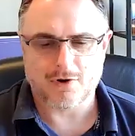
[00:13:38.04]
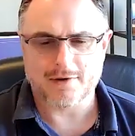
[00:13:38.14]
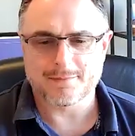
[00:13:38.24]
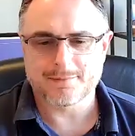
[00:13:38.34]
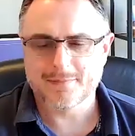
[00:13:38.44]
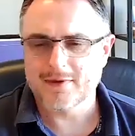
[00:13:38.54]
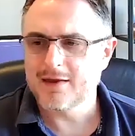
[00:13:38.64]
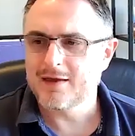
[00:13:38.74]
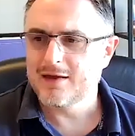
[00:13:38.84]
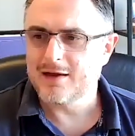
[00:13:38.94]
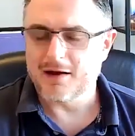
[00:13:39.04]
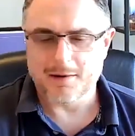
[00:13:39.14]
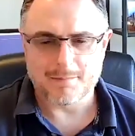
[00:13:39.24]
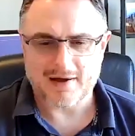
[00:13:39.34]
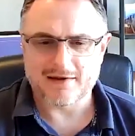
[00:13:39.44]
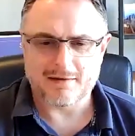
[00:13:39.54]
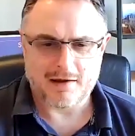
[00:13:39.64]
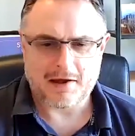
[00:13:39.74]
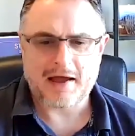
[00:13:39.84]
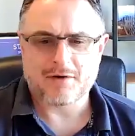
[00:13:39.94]
right? And
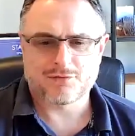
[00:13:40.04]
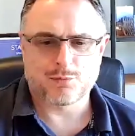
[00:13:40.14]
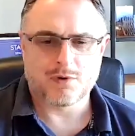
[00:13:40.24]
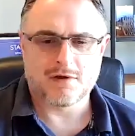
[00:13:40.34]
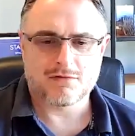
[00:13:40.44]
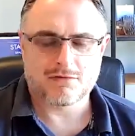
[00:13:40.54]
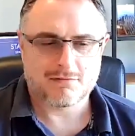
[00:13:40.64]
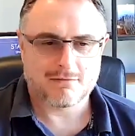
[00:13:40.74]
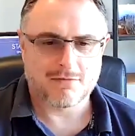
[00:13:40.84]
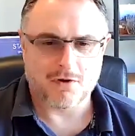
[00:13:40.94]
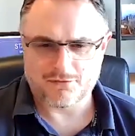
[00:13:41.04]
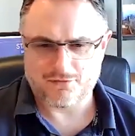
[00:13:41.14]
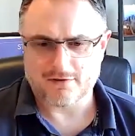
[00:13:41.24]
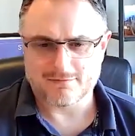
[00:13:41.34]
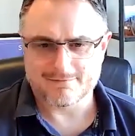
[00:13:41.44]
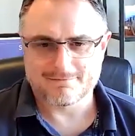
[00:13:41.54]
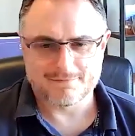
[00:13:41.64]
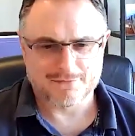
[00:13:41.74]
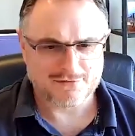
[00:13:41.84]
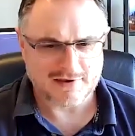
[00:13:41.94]
a house with no front
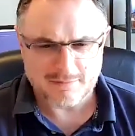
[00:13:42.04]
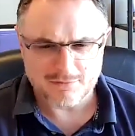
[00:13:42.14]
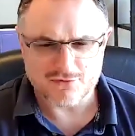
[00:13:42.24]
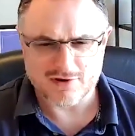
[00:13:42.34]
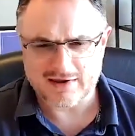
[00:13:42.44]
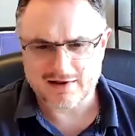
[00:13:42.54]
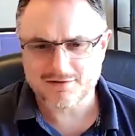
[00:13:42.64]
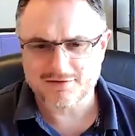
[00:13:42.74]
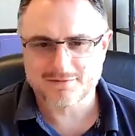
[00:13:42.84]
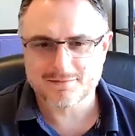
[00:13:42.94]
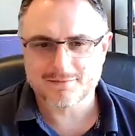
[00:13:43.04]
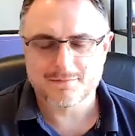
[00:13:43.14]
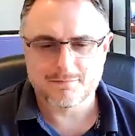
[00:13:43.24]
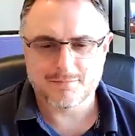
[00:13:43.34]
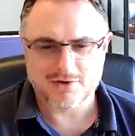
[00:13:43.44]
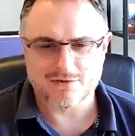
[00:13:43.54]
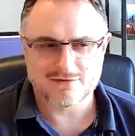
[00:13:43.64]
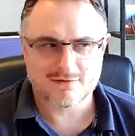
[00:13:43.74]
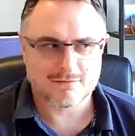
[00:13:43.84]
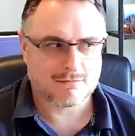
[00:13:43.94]
seems ridiculous, because
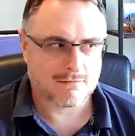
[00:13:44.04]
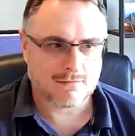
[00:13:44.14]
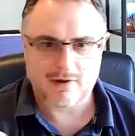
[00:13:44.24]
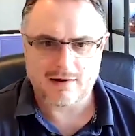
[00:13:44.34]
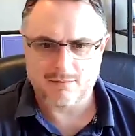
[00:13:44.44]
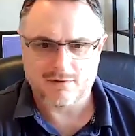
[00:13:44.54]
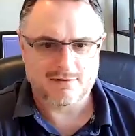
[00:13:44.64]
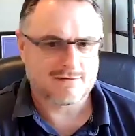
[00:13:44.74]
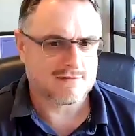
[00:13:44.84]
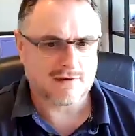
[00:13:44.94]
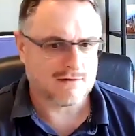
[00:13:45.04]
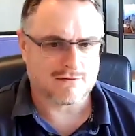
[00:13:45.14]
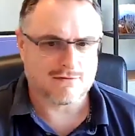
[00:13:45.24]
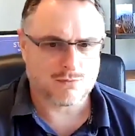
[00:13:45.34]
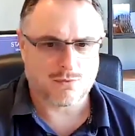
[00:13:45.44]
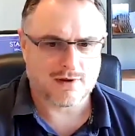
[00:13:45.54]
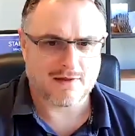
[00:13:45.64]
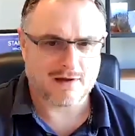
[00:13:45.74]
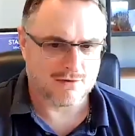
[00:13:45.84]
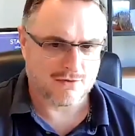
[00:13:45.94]
anyone could see, you could just walk in
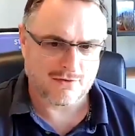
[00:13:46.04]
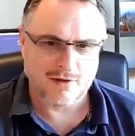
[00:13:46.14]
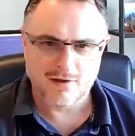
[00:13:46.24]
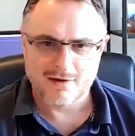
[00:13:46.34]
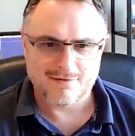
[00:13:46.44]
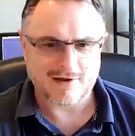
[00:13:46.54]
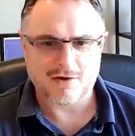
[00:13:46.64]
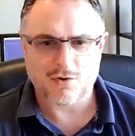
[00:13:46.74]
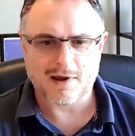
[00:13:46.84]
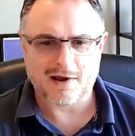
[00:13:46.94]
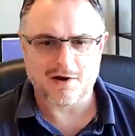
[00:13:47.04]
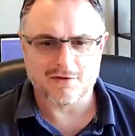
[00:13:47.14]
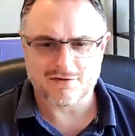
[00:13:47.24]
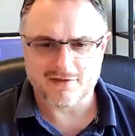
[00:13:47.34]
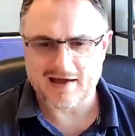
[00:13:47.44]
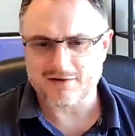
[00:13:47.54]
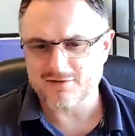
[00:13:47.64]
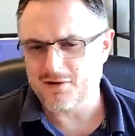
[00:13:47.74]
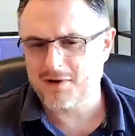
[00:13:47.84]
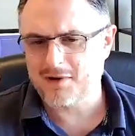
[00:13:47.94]
there, take a quick glance at the house.
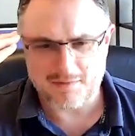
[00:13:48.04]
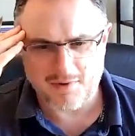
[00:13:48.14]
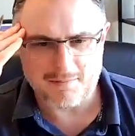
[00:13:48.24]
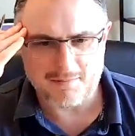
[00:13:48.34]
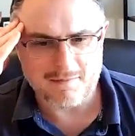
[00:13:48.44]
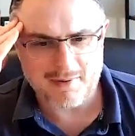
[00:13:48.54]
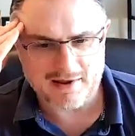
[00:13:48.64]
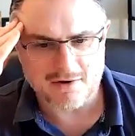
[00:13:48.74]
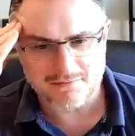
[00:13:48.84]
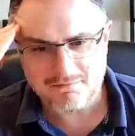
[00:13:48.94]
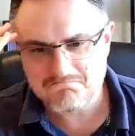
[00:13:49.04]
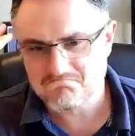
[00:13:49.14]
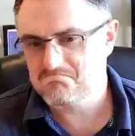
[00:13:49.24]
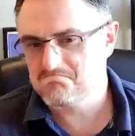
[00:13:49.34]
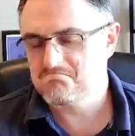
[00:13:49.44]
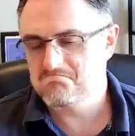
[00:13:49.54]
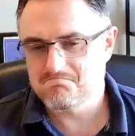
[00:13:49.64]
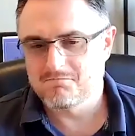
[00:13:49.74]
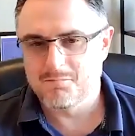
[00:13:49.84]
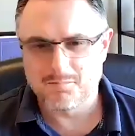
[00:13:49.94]
Like, okay, you might be in the back garden,
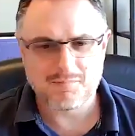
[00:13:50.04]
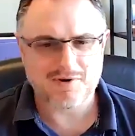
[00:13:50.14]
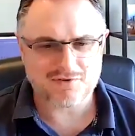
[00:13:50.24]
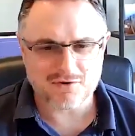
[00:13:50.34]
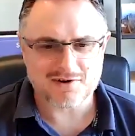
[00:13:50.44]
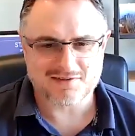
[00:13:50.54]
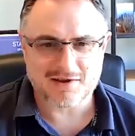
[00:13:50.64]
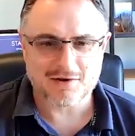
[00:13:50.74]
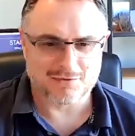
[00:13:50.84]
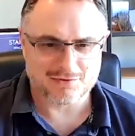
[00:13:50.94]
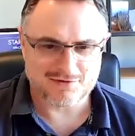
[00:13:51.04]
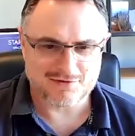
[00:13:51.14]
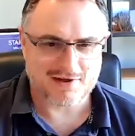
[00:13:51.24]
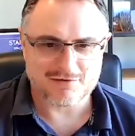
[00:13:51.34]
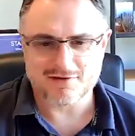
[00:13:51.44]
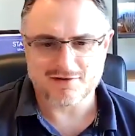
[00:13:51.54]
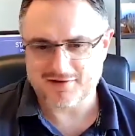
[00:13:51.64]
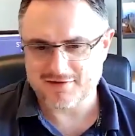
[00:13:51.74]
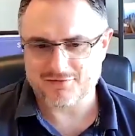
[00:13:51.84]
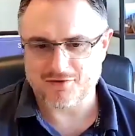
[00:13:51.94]
but it's not going to take you long to discover it doesn't
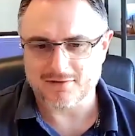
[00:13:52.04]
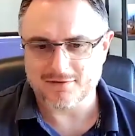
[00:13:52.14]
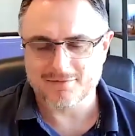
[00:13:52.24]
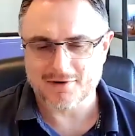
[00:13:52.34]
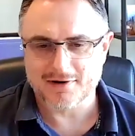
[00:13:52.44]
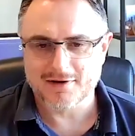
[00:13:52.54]
have a front, right?